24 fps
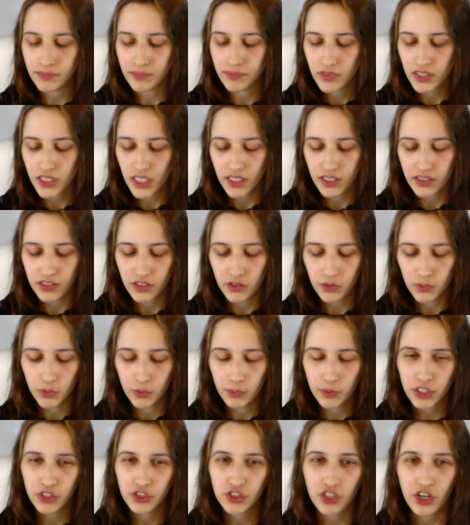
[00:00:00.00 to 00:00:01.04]
than the
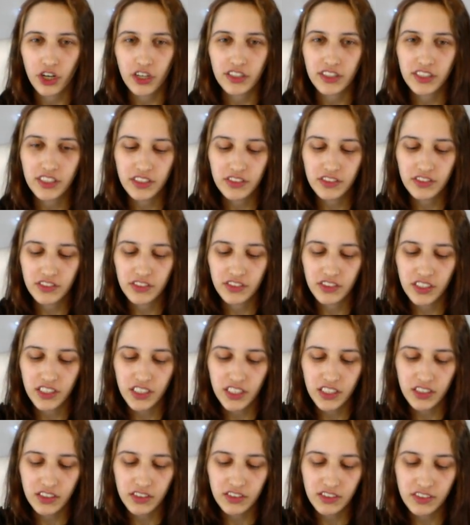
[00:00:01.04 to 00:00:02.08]
ruby chocolates
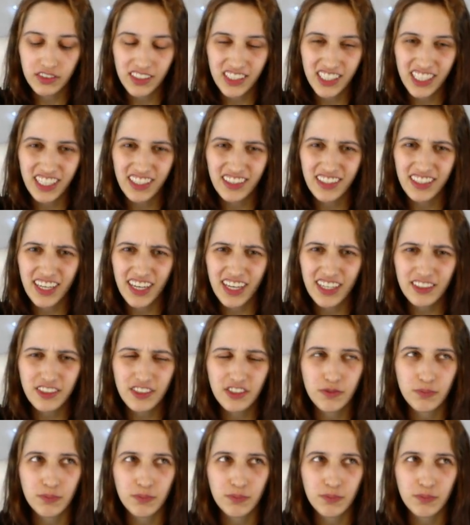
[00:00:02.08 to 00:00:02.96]
in Kit Kats,